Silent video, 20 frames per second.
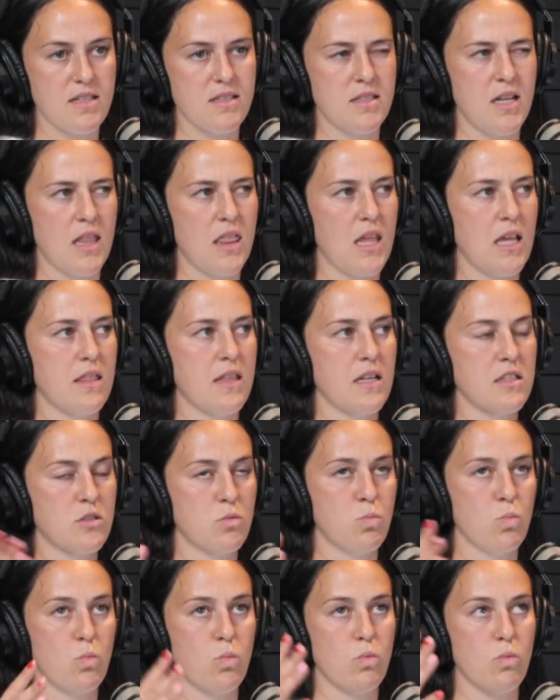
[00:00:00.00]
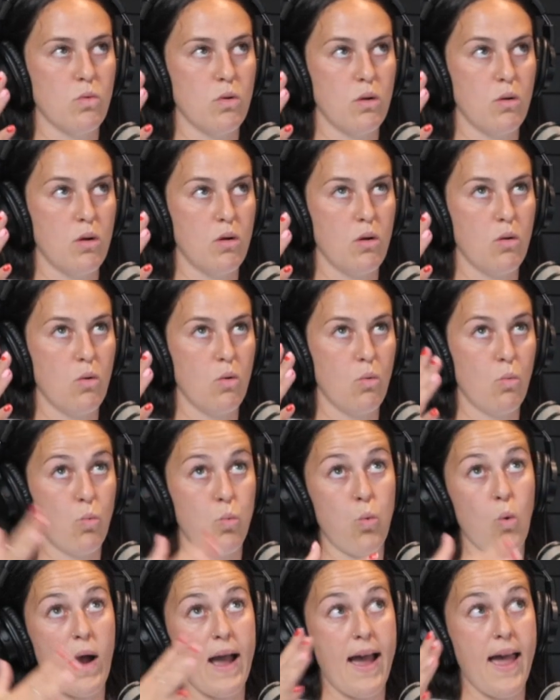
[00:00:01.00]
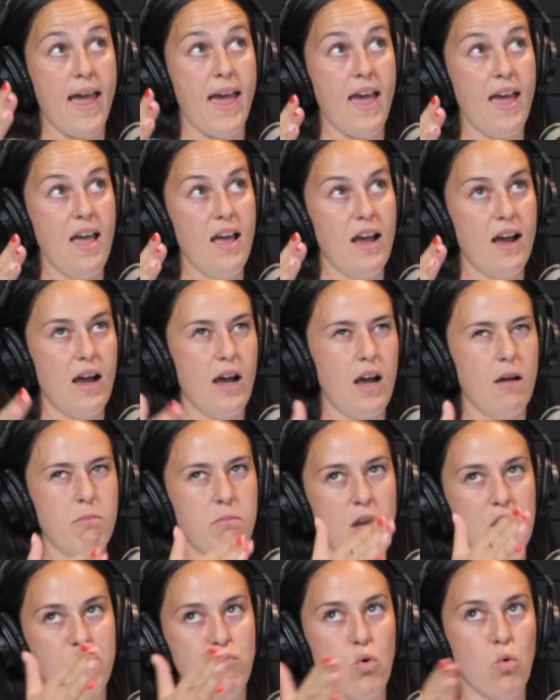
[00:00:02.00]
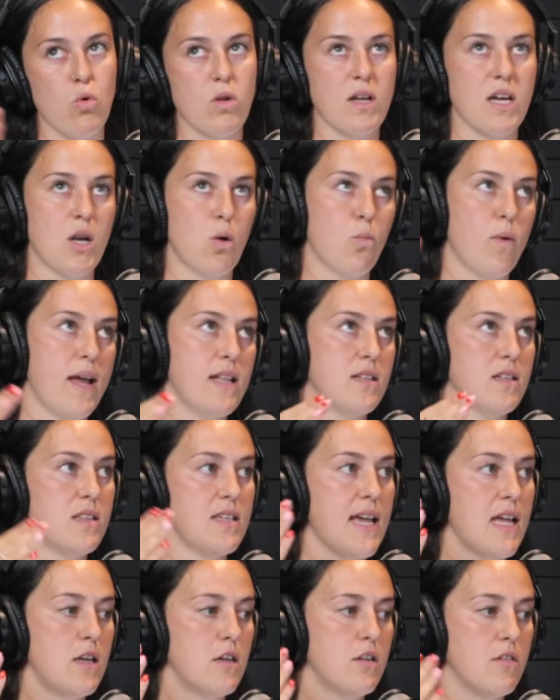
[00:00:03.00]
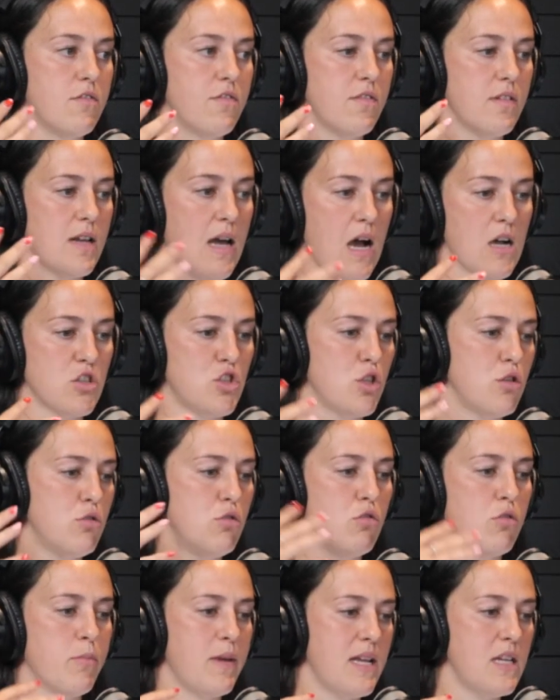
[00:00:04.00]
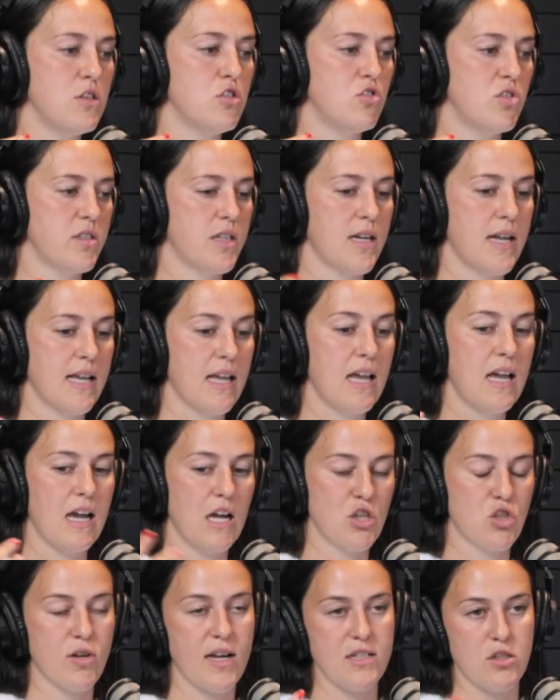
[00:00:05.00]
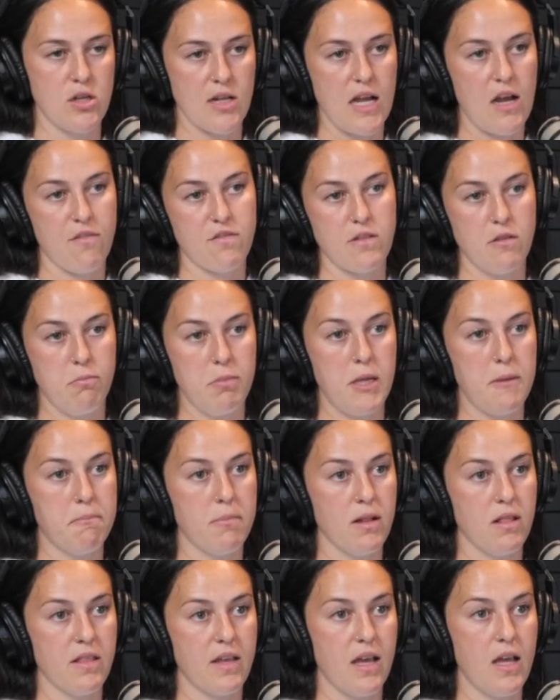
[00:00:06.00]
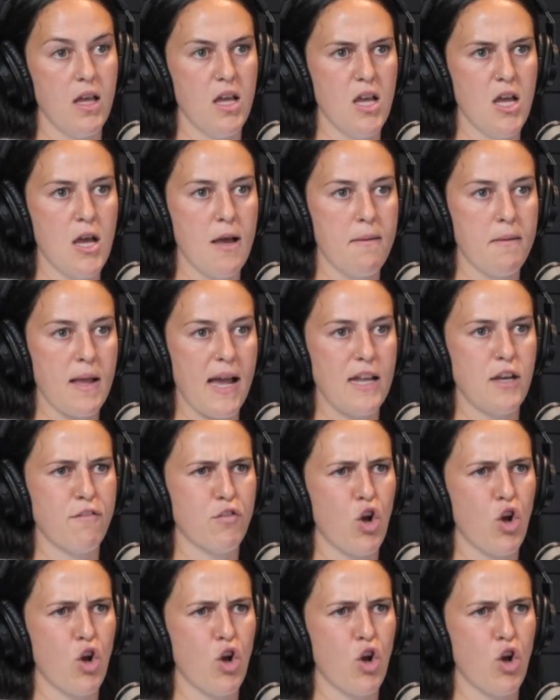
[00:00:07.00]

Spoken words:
And I think that's where my role kind of went at the end of last year due to my injury, that like I tried to look after the people that kind of